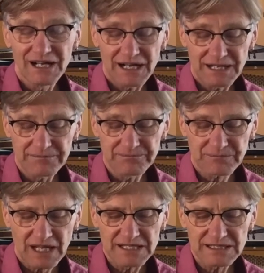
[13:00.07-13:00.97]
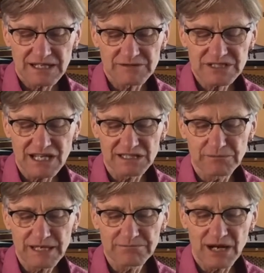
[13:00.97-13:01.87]
I was staying at the
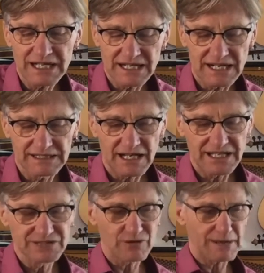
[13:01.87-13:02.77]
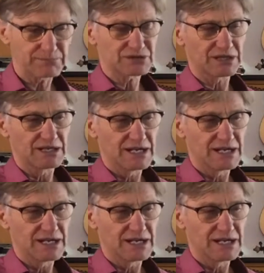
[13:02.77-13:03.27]
Big Muddy. I dreamt,